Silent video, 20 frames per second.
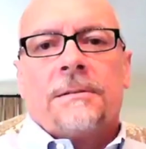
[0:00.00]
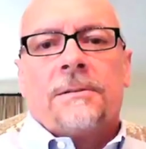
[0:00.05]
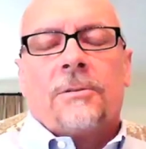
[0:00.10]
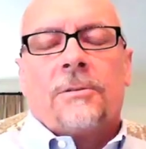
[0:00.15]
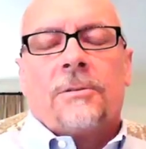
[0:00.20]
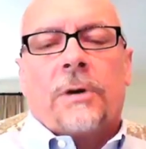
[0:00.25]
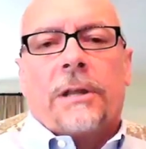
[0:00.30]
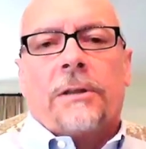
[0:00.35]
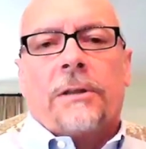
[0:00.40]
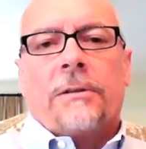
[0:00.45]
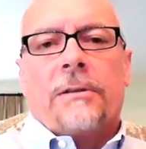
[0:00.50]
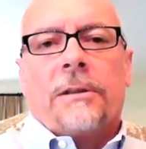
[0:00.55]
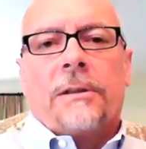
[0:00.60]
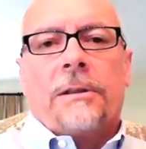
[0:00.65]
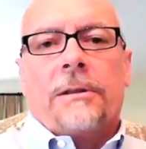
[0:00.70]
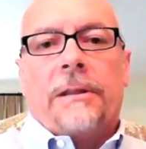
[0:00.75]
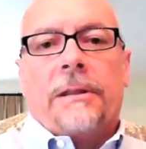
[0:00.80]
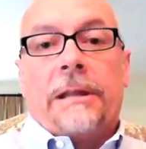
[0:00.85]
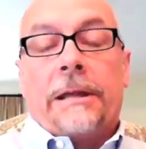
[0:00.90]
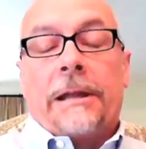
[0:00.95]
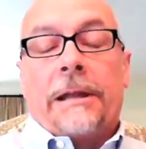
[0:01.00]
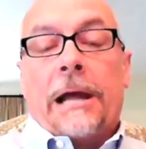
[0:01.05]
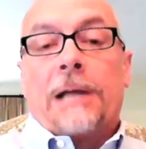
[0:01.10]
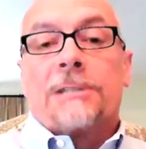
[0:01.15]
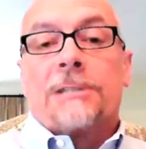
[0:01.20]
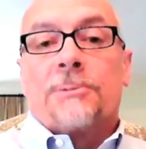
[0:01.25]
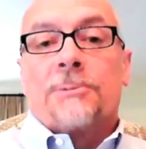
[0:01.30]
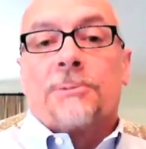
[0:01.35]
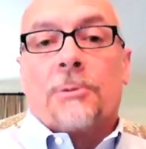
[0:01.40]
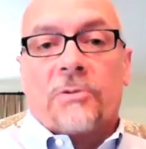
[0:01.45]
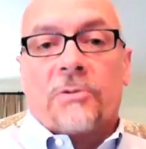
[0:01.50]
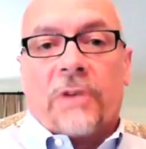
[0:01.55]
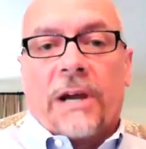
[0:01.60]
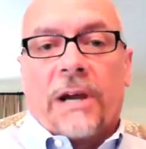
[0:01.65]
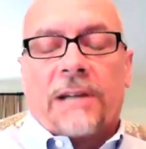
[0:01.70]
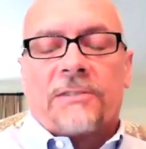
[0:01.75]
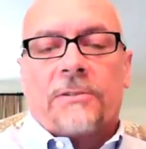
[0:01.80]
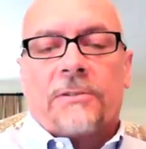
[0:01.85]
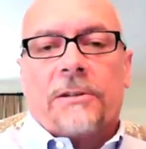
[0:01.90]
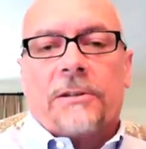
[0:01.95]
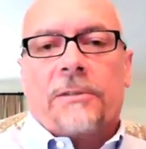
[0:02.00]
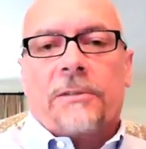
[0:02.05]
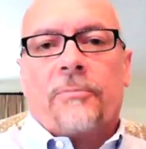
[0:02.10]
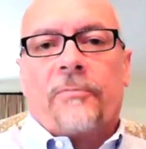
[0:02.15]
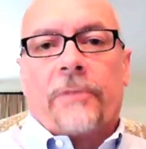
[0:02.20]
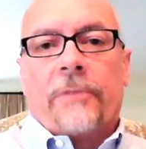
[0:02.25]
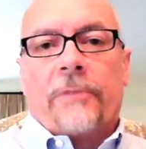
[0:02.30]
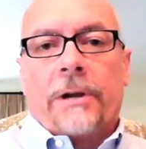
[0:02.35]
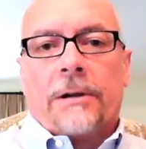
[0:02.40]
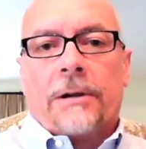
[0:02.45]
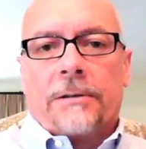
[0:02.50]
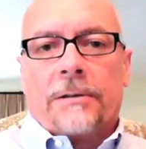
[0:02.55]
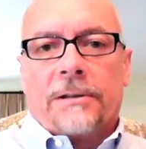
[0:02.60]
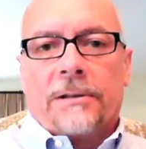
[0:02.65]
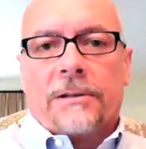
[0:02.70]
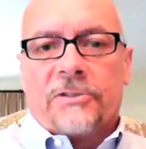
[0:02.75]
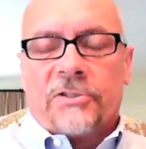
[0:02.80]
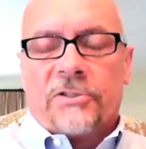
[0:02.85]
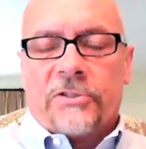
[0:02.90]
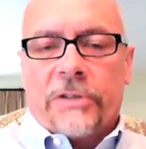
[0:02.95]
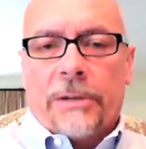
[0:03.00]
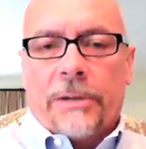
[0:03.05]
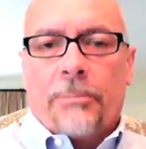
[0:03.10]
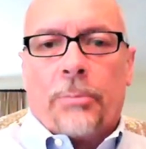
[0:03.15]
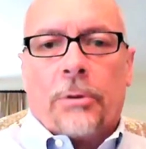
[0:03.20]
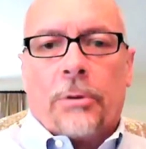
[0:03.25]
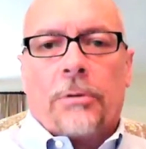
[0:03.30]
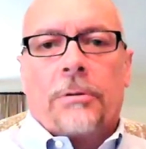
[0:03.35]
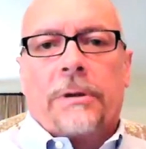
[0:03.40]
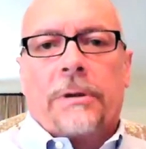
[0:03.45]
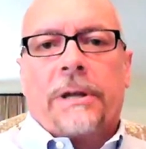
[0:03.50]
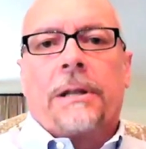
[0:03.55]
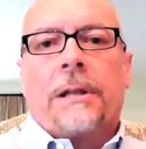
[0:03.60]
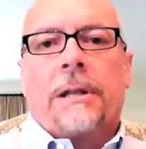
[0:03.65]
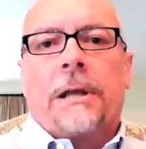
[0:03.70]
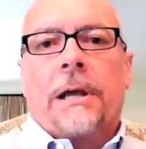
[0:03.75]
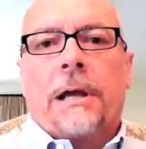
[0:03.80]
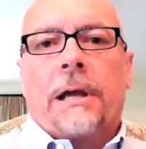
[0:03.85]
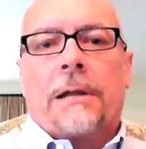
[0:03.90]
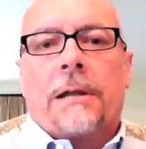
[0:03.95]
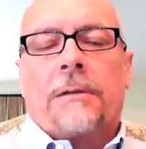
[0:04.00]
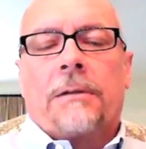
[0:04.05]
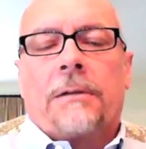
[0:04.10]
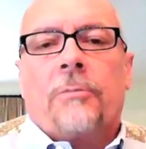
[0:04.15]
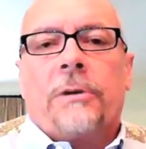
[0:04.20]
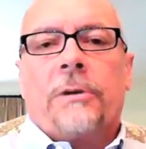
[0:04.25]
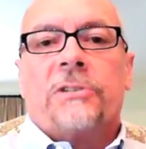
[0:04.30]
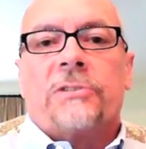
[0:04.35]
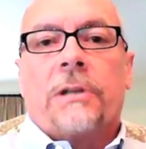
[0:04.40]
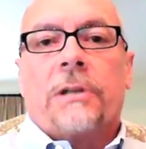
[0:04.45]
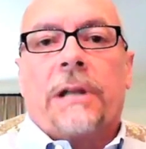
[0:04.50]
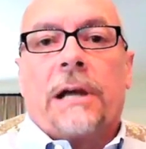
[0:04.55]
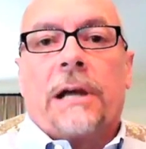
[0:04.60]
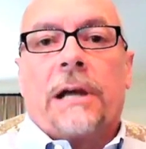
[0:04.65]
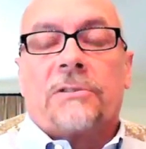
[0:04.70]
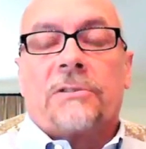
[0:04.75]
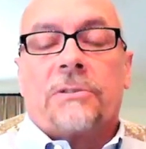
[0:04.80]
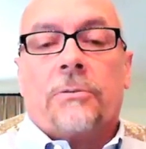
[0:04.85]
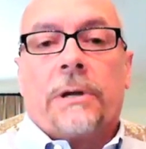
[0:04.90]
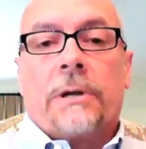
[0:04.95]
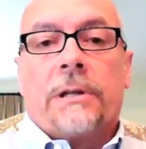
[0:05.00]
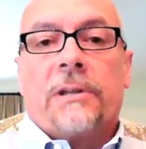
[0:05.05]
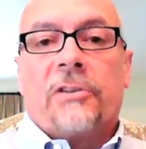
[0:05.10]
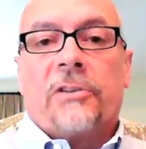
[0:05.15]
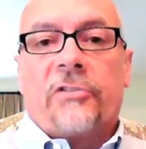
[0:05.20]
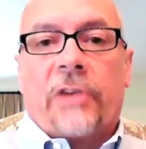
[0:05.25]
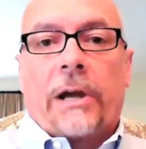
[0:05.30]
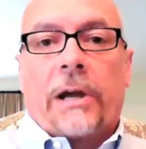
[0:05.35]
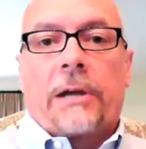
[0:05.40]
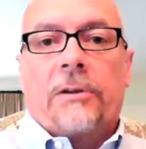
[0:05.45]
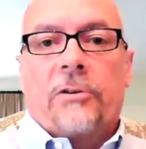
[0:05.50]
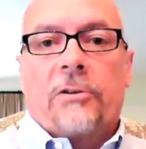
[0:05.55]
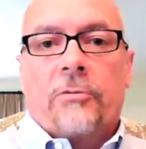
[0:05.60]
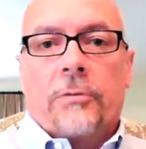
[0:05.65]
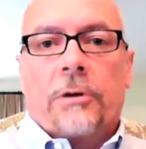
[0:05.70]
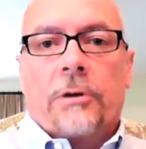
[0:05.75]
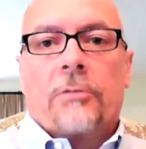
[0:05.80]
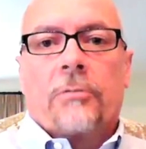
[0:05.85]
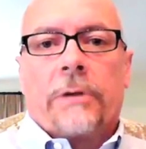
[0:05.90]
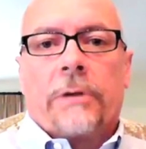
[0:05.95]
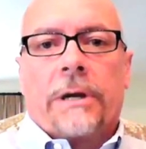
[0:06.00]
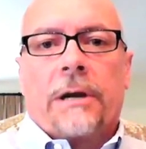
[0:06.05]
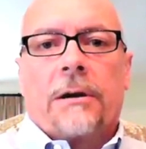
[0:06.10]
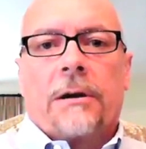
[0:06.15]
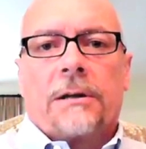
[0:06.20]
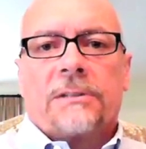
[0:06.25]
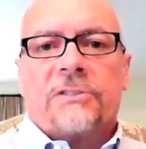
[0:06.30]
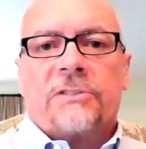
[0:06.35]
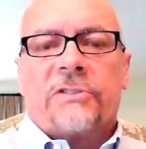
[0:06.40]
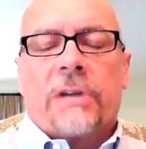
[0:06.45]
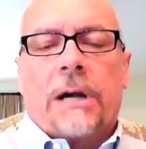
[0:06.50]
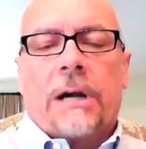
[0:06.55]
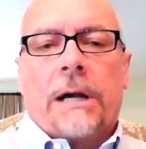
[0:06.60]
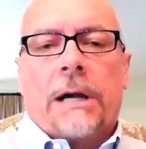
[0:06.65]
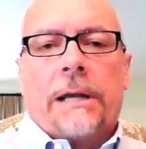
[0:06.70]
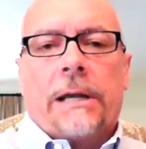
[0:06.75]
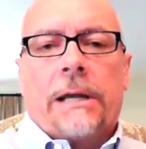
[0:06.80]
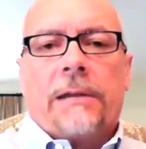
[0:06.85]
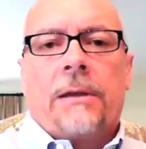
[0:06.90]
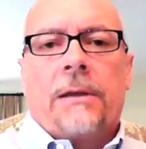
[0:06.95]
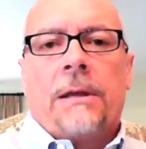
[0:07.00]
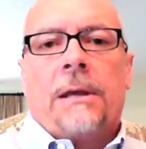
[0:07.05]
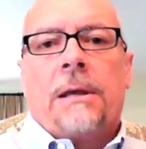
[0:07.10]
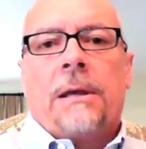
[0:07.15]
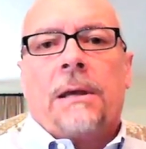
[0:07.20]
Well, the, the, the, announcement was actually fairly simple in that we just announced that we had the second drill rig on site.